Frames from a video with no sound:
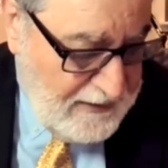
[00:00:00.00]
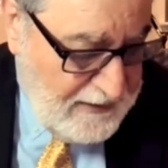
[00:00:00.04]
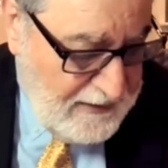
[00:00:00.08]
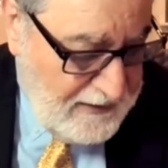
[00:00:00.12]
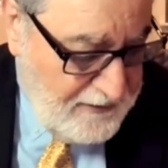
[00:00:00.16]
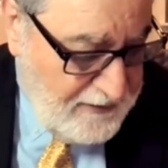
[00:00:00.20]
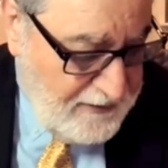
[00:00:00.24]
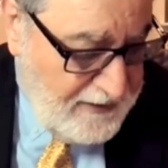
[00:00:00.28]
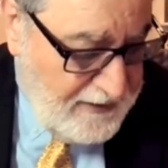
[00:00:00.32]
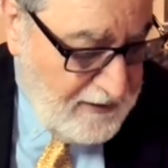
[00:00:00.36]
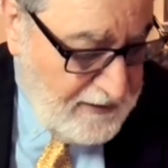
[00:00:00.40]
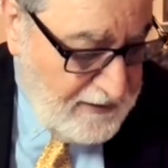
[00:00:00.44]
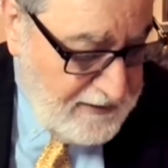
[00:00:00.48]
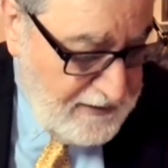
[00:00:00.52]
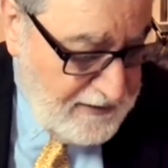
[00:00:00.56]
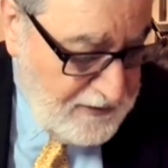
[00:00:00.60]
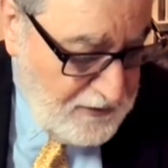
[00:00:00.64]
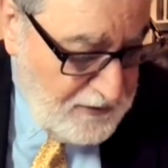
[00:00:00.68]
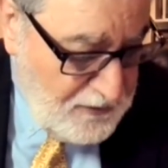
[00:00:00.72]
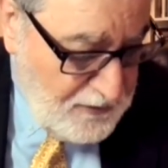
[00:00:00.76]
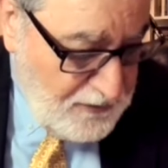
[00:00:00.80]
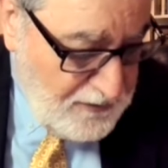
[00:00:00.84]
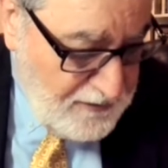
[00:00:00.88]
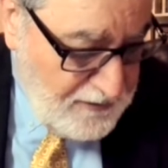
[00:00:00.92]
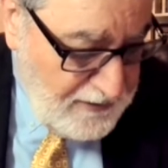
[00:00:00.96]
regarding
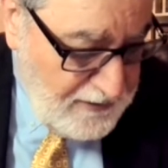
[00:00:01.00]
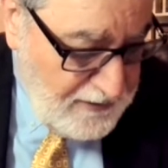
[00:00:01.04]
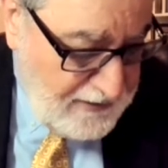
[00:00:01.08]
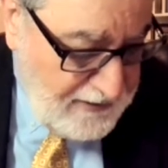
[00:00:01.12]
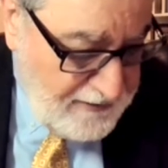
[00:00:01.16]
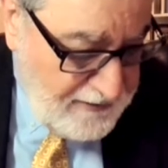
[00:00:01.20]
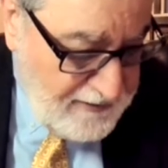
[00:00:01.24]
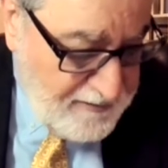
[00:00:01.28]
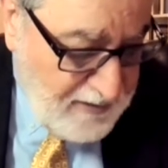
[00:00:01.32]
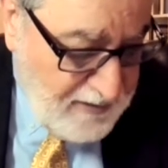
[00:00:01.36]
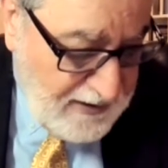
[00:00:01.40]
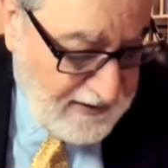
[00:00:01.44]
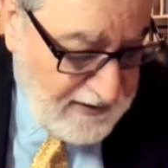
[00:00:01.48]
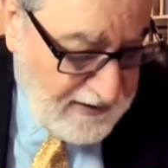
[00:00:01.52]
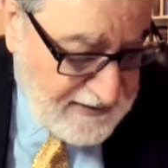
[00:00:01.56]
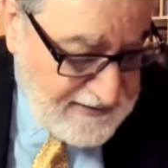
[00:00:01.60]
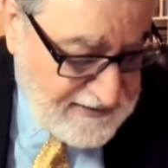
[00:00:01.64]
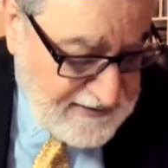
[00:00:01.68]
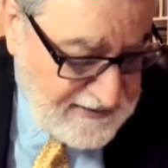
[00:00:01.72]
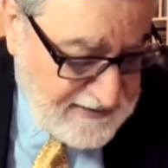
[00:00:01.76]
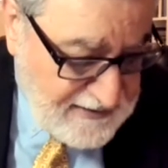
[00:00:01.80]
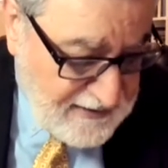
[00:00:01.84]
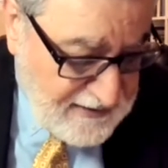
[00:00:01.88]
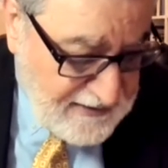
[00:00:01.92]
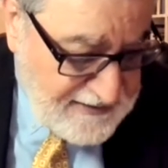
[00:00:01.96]
your
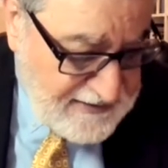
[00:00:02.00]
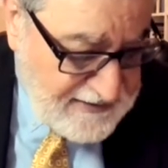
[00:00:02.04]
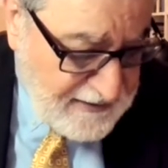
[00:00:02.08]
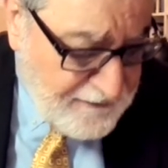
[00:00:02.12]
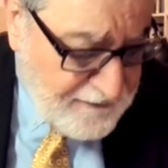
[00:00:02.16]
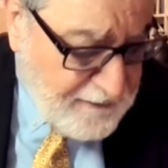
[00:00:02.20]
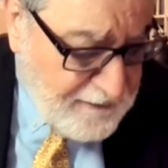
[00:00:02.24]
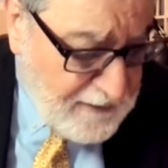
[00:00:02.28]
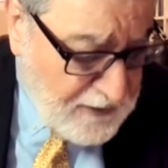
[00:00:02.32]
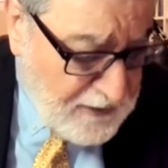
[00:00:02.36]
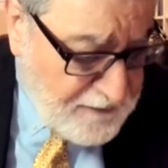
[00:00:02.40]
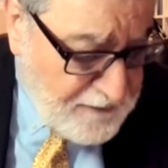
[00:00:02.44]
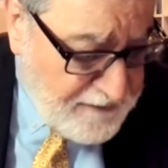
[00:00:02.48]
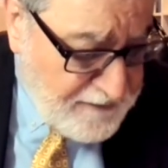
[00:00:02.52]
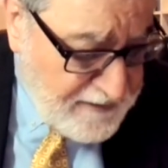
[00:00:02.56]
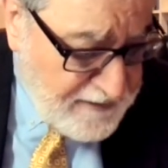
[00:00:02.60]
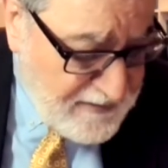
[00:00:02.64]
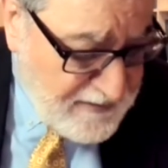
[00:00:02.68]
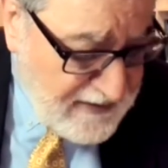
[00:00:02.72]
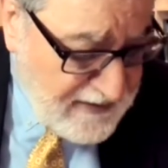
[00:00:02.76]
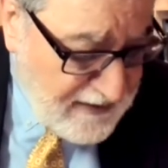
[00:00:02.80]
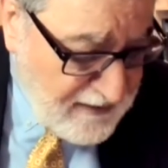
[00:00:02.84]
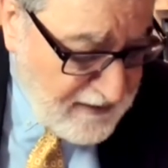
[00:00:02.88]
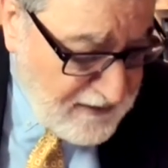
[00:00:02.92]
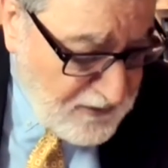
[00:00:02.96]
remarks. Several of them
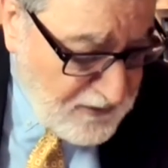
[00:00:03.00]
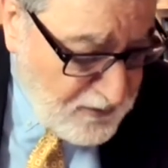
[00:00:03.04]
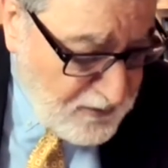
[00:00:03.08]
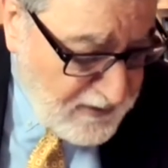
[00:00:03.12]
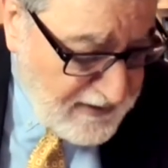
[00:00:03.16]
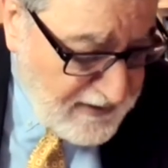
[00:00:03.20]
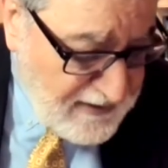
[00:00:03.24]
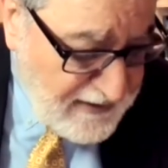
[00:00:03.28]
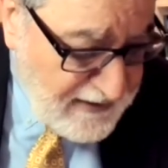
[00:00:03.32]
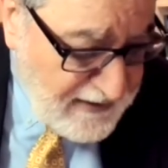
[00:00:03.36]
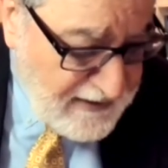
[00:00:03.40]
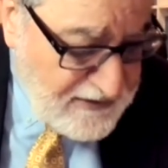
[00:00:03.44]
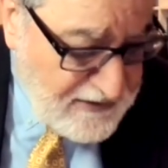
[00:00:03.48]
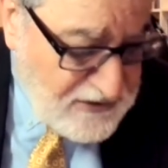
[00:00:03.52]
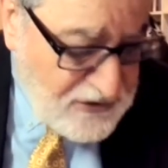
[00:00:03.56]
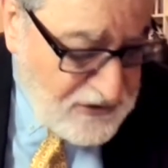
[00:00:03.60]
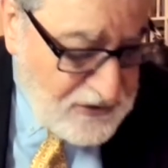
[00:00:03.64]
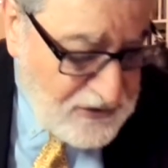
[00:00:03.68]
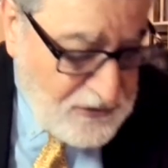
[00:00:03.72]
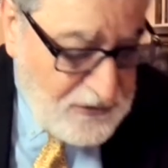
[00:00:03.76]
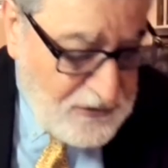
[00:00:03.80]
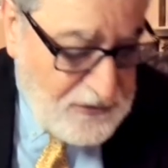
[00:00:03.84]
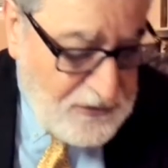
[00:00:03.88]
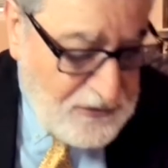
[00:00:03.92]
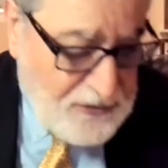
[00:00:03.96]
dealt with the
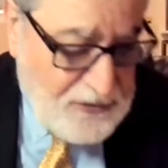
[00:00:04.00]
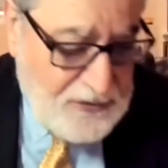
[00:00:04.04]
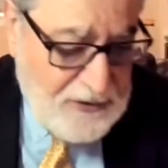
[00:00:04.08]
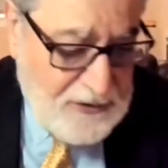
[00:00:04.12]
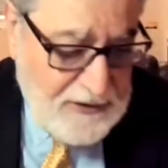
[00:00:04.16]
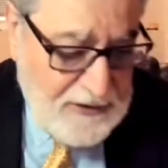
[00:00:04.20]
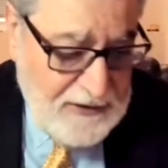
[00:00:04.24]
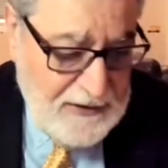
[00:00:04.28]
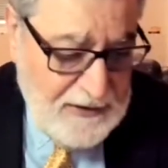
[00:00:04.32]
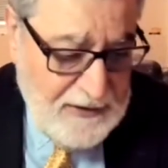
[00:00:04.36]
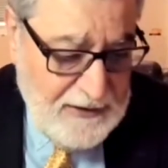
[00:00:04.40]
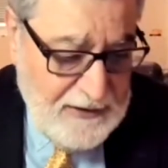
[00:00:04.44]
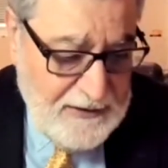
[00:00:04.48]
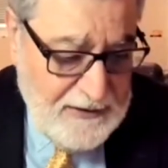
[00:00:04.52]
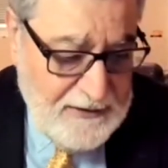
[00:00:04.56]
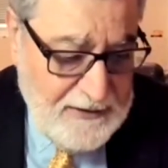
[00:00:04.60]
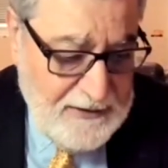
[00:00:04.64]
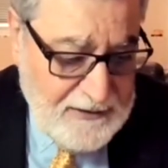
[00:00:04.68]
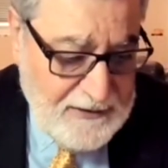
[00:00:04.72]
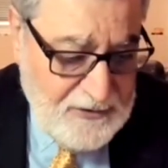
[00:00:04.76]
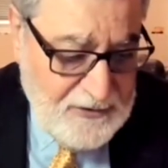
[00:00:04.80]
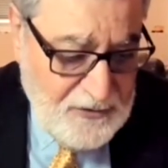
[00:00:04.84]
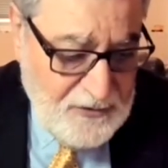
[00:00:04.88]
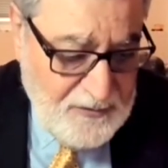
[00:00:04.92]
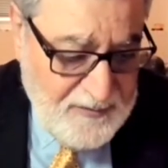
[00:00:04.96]
issue
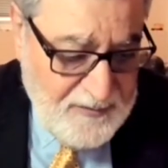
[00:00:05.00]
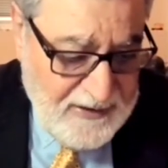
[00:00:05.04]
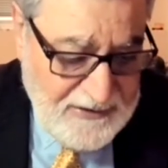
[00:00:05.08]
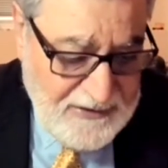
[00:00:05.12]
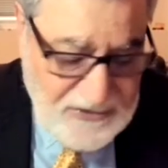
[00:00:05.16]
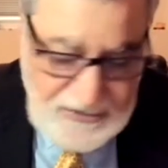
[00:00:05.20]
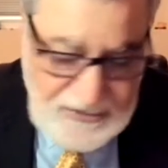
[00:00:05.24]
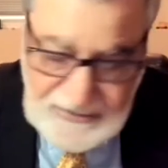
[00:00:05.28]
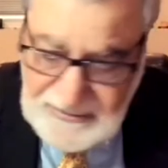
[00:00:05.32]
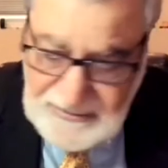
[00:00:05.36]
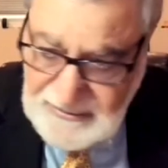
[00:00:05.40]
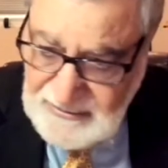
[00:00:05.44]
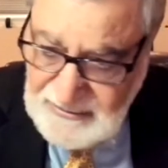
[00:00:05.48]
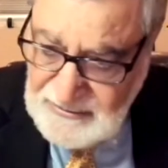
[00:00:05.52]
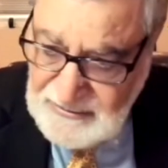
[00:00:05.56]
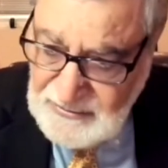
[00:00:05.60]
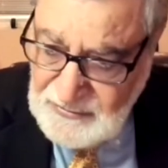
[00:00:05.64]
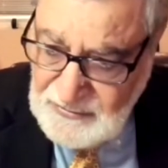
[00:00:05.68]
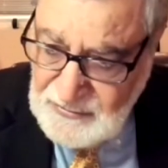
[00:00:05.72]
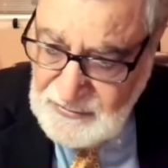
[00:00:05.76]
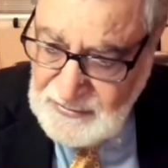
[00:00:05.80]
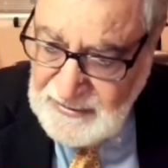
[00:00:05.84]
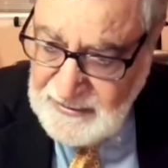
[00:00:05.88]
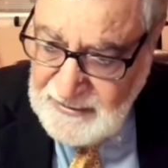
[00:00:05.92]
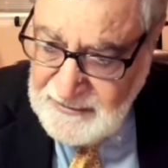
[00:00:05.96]
that you mentioned.
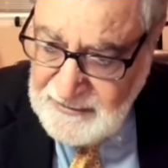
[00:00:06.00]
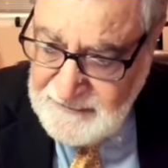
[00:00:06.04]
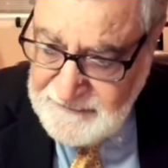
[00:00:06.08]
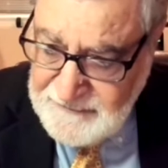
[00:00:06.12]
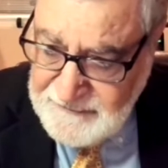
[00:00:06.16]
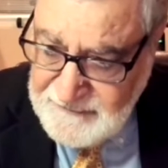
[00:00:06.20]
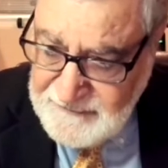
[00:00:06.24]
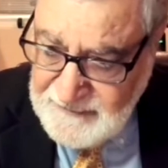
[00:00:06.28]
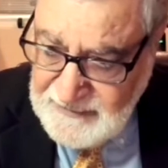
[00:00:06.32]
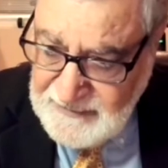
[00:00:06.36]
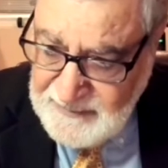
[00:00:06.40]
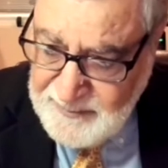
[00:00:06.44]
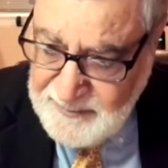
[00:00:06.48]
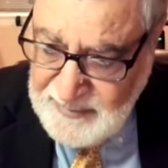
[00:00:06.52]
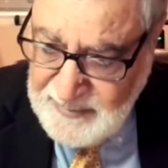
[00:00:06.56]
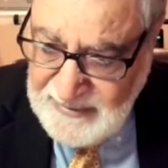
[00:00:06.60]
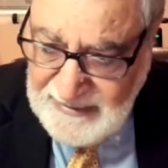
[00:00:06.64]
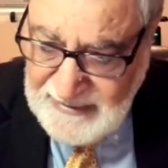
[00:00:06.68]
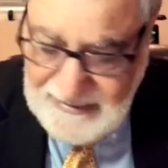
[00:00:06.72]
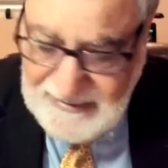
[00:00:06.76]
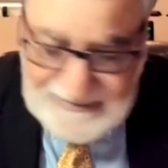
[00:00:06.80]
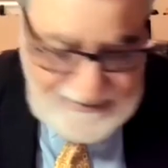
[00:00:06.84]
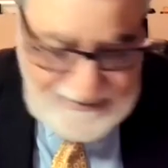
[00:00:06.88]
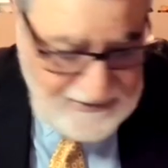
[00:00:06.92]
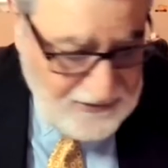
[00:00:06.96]
You kind of
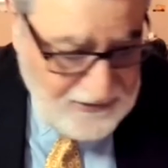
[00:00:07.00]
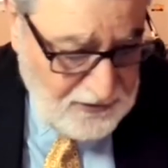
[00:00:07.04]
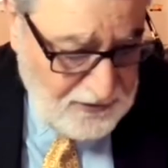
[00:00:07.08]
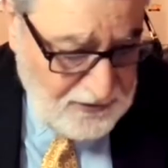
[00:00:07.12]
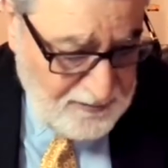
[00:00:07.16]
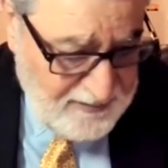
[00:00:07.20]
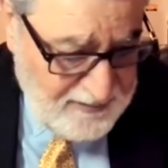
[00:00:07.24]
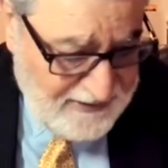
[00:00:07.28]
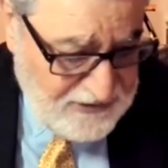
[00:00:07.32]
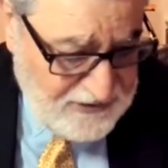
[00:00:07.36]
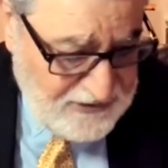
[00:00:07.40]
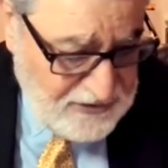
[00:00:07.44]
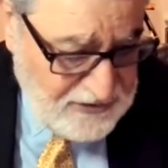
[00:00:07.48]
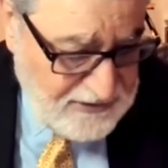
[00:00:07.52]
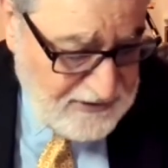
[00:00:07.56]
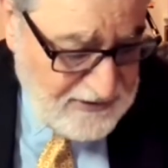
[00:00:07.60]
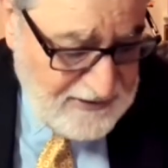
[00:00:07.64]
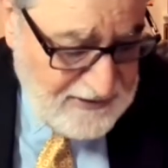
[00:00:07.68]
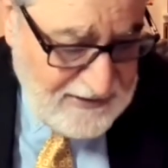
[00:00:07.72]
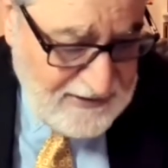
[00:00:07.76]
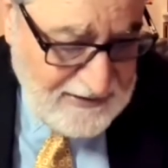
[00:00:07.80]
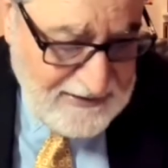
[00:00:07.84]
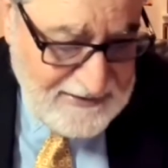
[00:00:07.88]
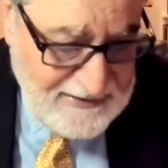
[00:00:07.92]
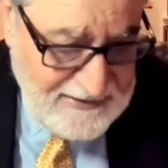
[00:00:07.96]
praised or mentioned
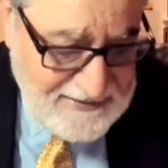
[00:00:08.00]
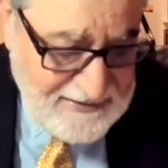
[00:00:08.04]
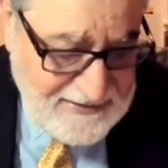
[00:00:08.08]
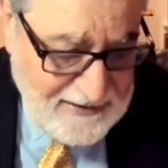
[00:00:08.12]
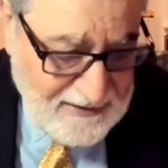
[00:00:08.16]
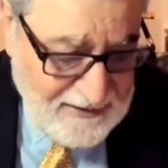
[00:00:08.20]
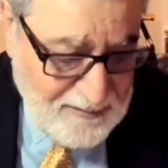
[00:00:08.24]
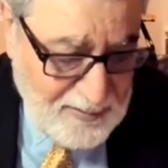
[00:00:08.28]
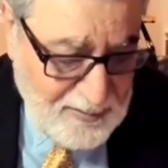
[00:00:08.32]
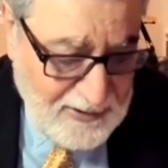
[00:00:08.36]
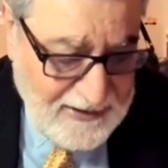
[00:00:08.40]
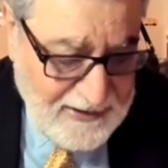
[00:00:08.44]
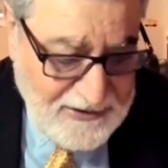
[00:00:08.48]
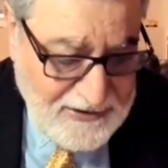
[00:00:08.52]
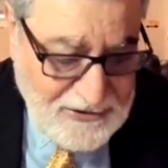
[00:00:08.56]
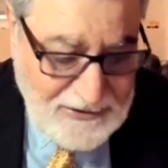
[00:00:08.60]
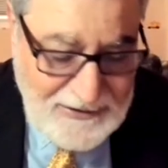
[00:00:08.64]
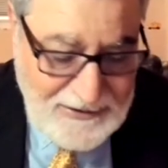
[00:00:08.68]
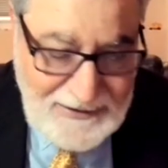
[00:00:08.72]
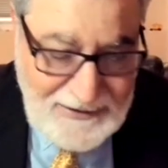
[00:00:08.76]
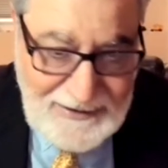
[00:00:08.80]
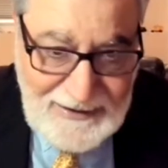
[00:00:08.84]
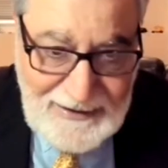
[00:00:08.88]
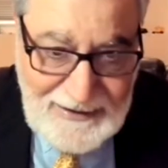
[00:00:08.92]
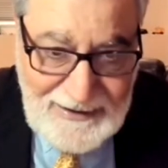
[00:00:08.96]
the
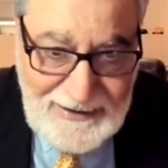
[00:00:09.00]
celebration